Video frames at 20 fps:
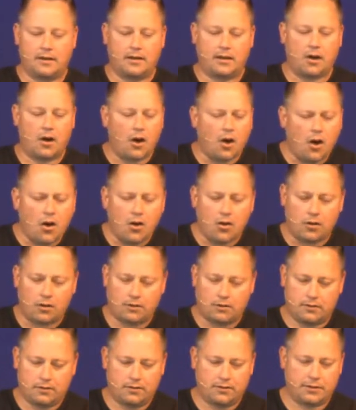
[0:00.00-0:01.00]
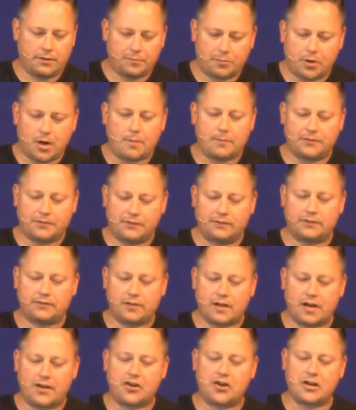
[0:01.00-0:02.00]
All the promises of
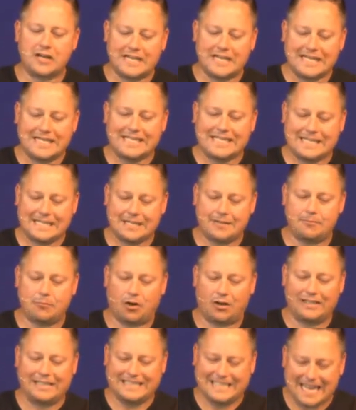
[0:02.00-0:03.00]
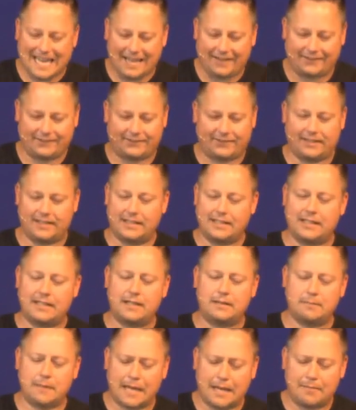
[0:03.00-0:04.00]
God are in Him, are yes, and in
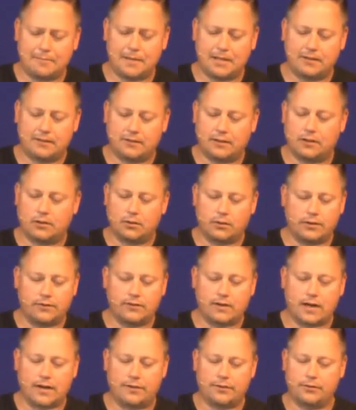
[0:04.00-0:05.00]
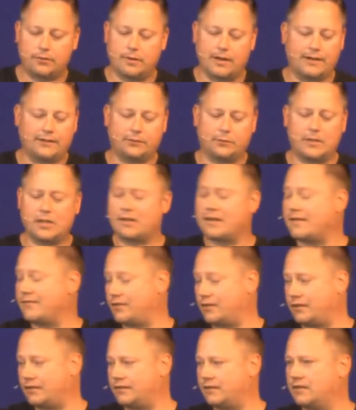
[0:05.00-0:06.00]
Him, amen, to the glory of God through us. What a great
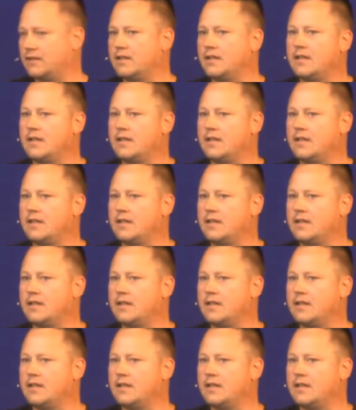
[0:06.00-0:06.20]
verse.